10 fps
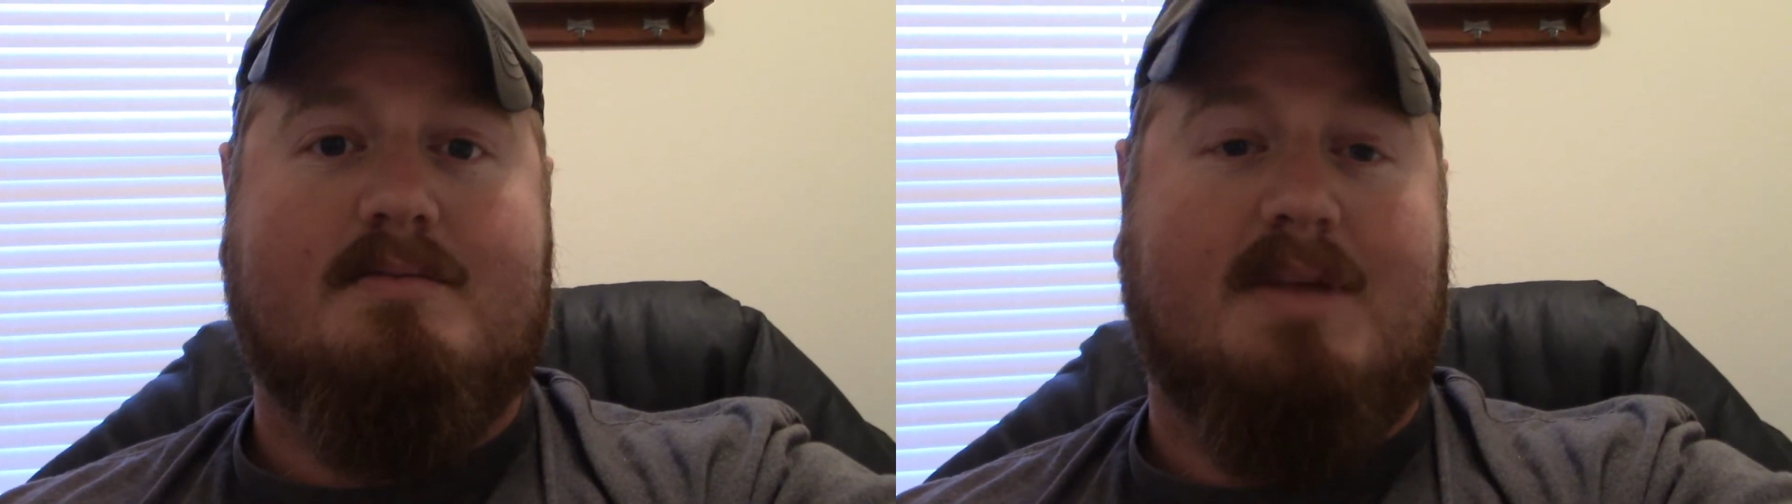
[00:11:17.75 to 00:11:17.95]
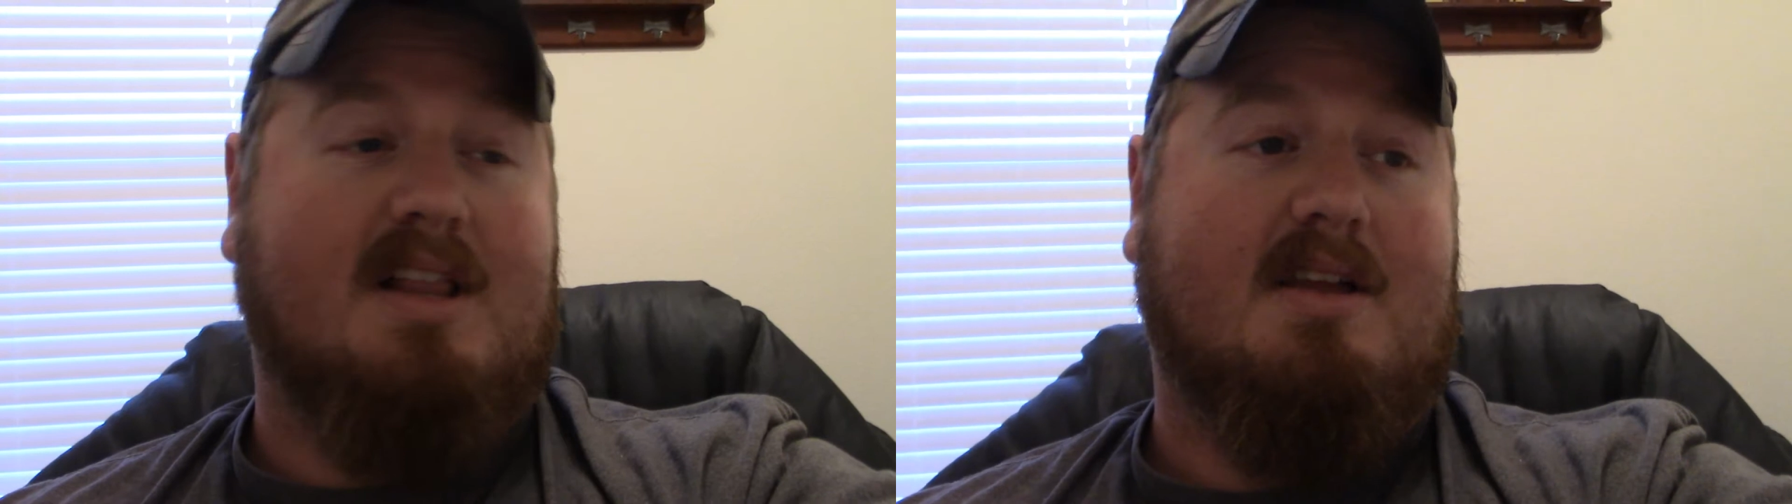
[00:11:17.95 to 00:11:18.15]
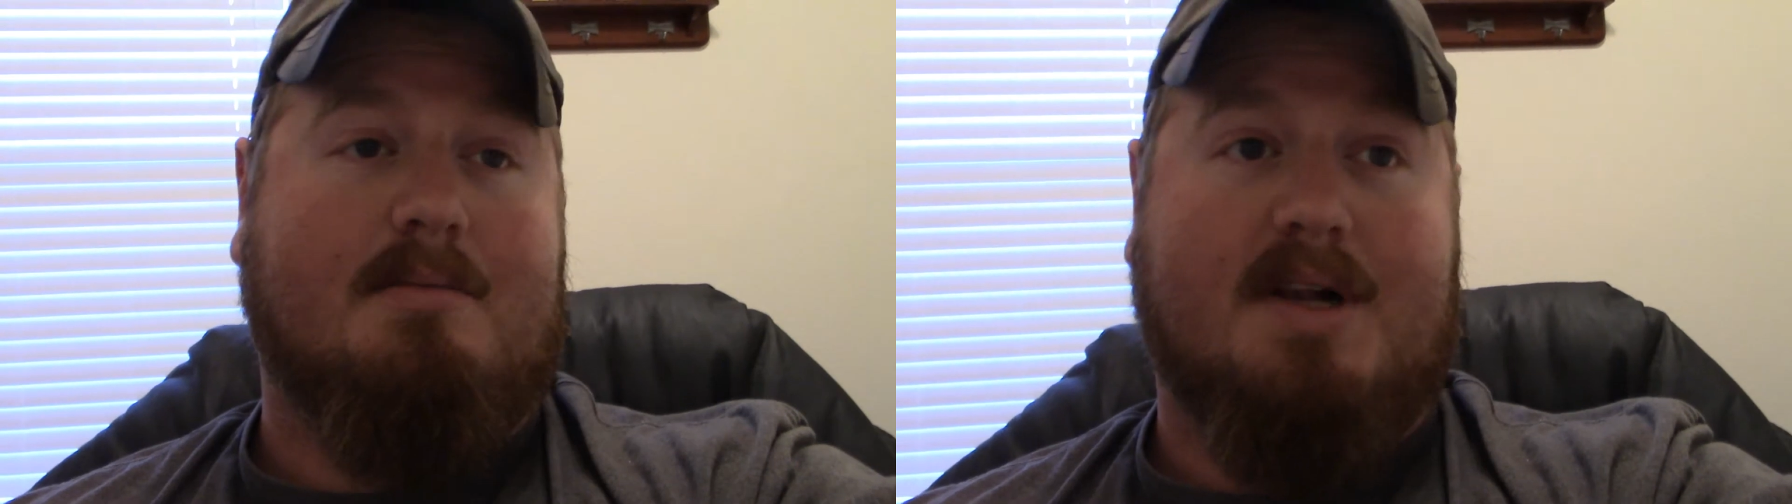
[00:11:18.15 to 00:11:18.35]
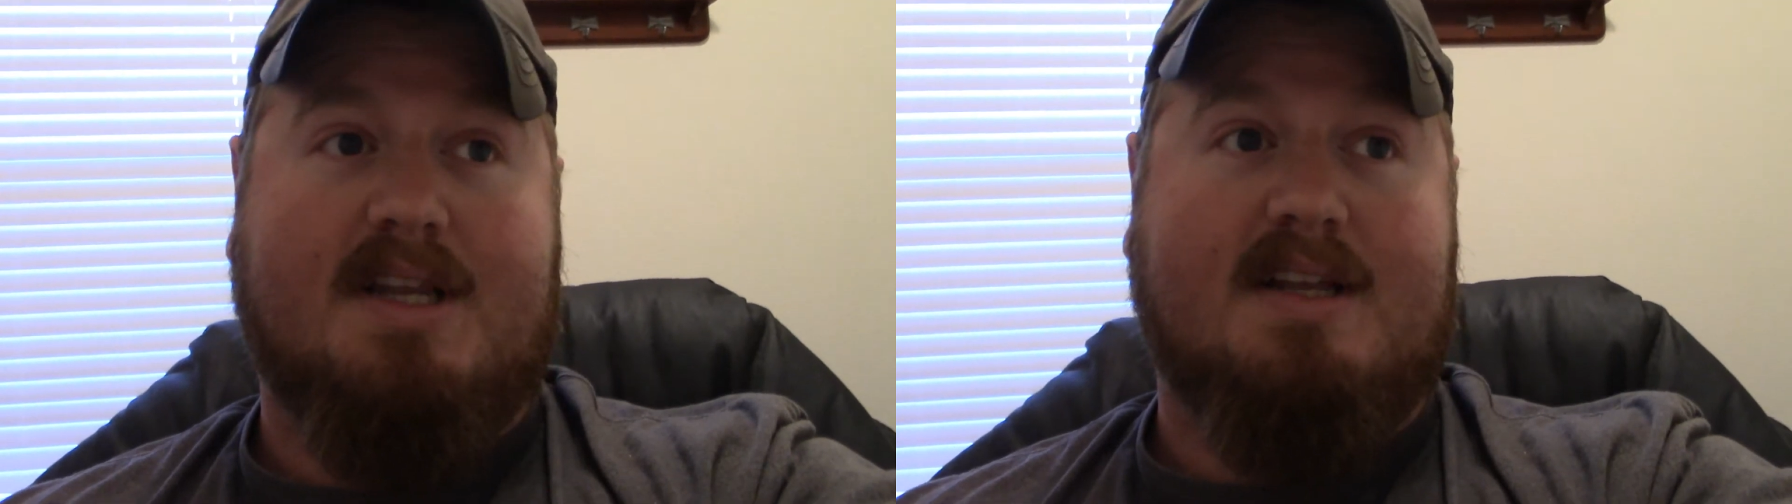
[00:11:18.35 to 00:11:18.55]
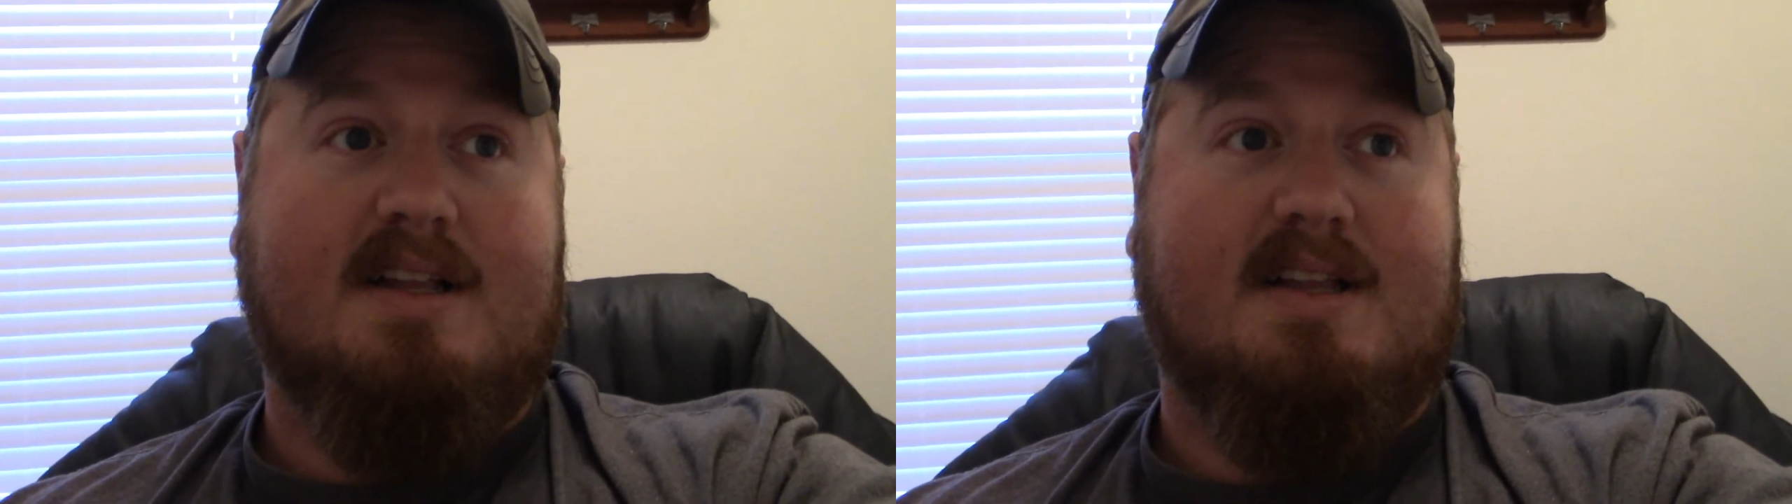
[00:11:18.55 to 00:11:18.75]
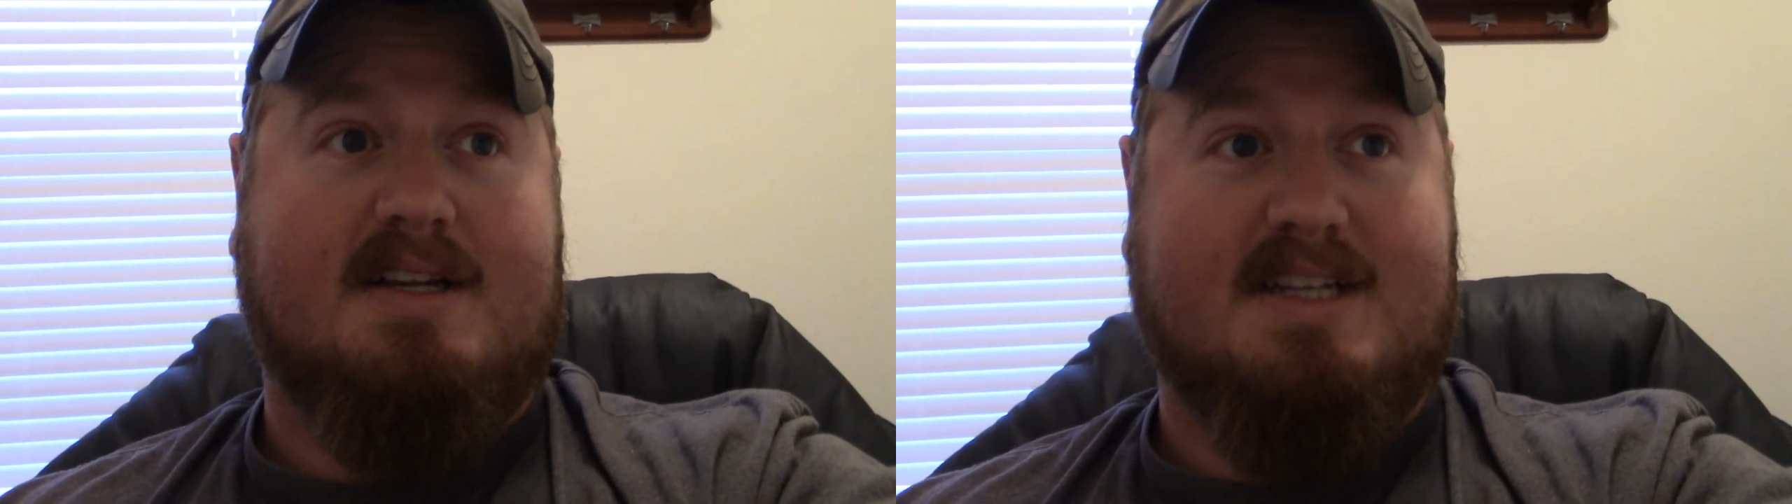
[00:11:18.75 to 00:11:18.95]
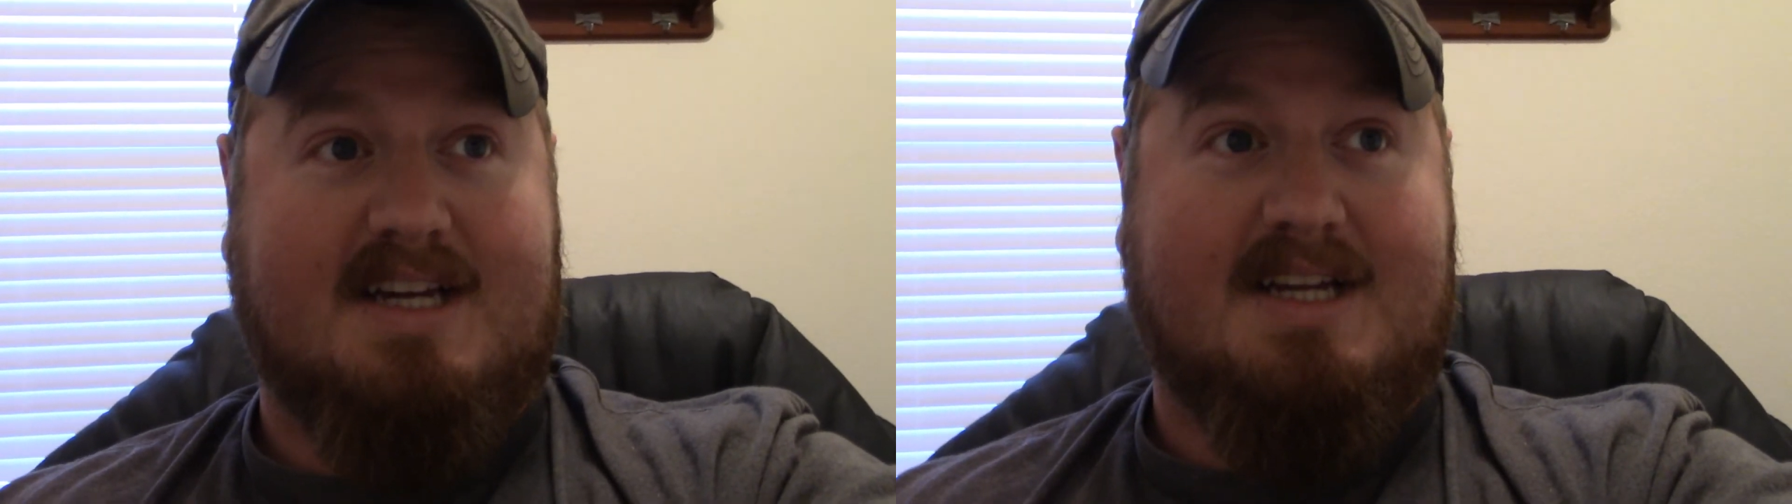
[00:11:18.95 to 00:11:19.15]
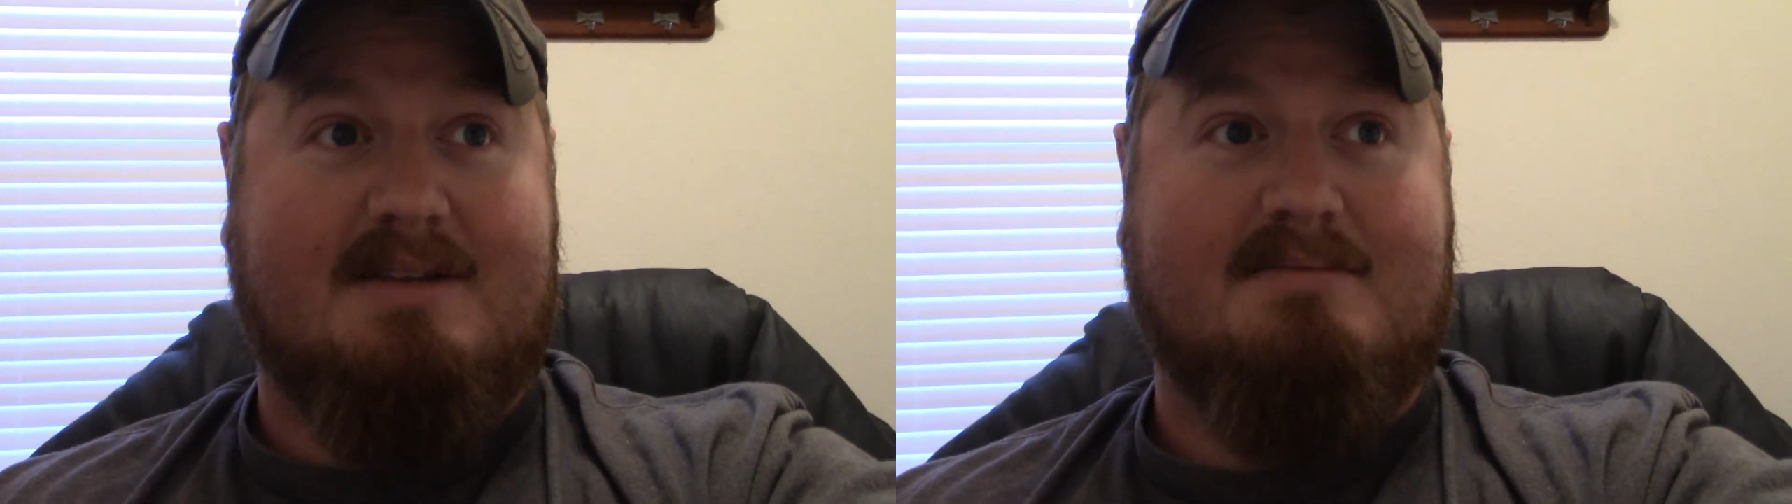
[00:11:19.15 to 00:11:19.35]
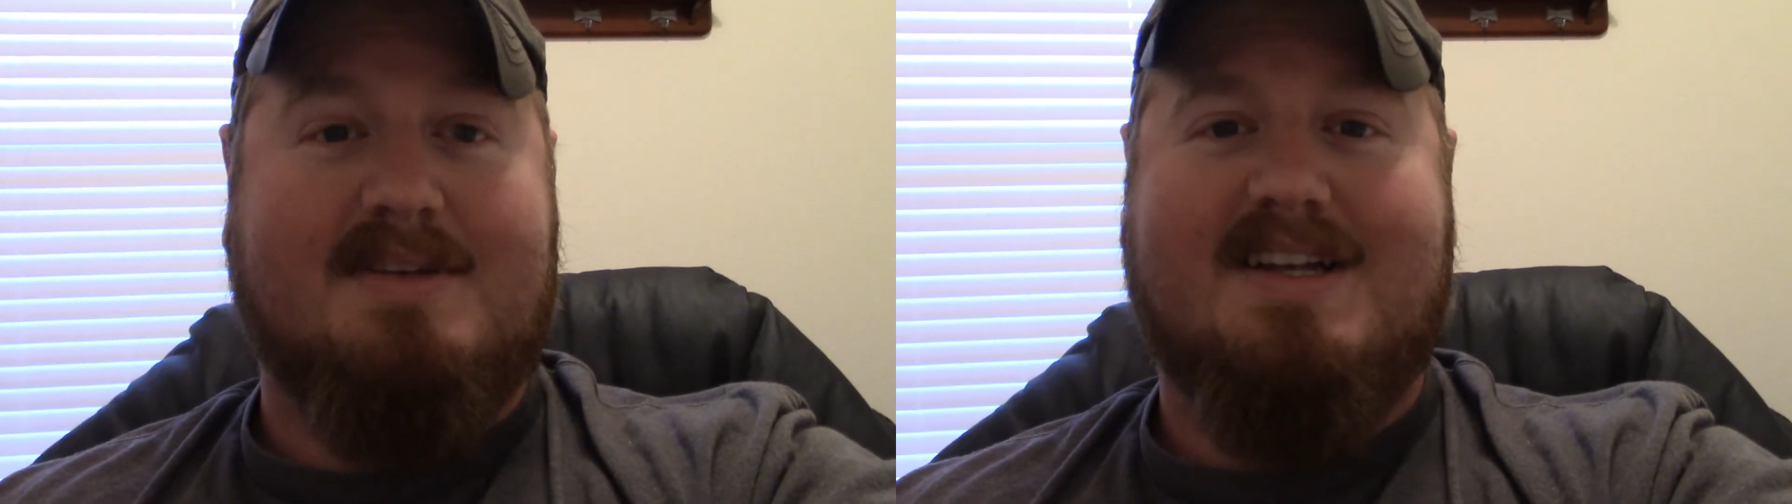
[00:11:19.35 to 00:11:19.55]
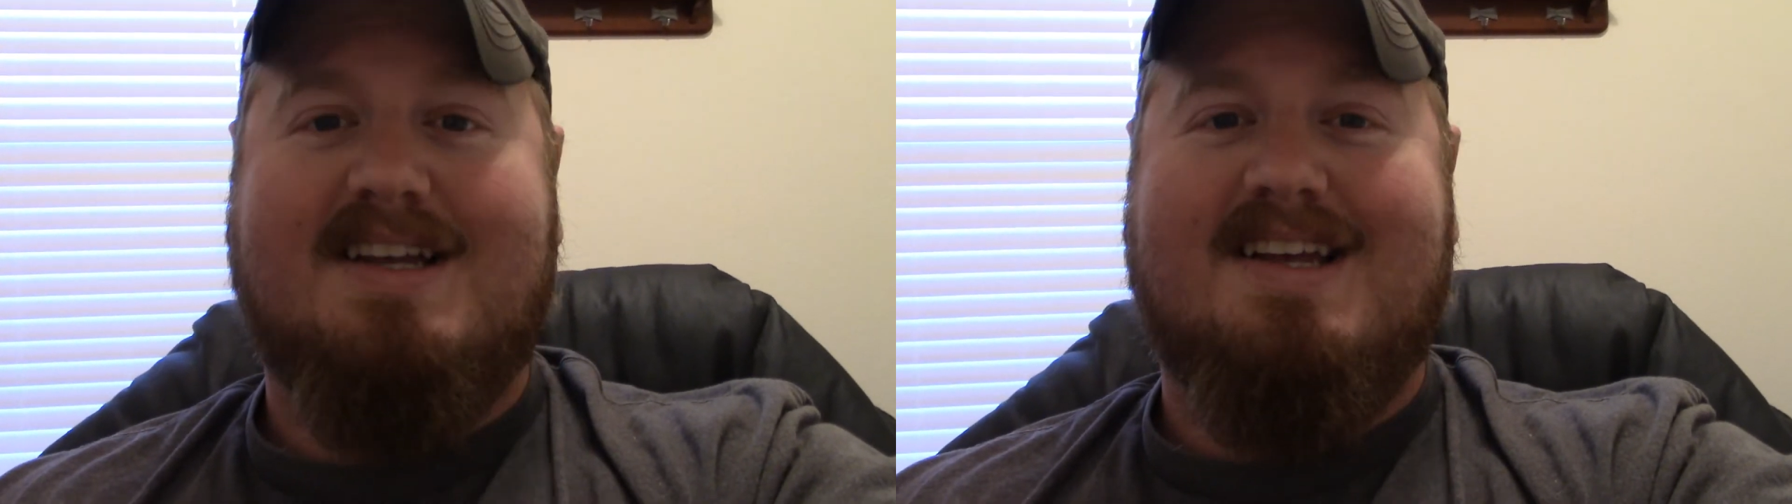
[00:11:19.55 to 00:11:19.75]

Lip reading: me a lot of money, a lot of time,